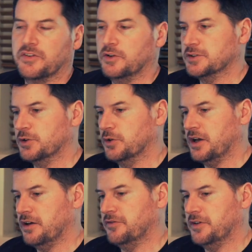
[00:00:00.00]
It's also going to
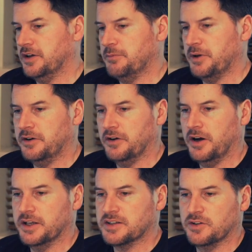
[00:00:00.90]
have better
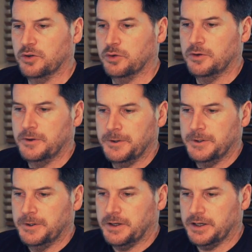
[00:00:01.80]
ISO
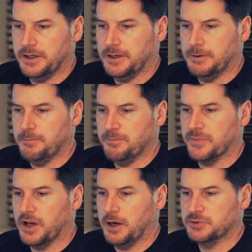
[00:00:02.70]

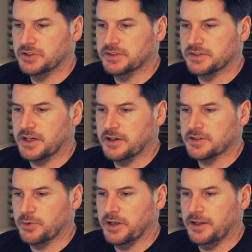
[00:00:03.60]
options there
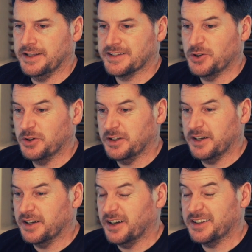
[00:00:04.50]
as well. It's going
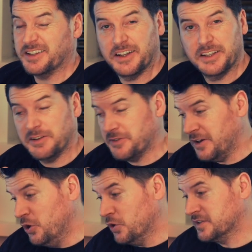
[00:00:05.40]
to, I think if it
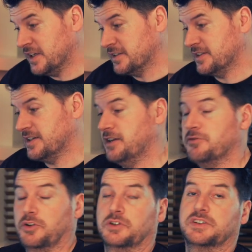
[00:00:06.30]
looks, as I said,
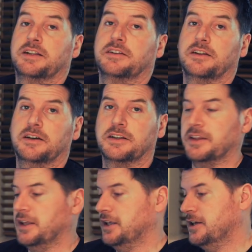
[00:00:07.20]
if it looks anything like
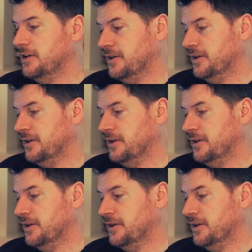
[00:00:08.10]
the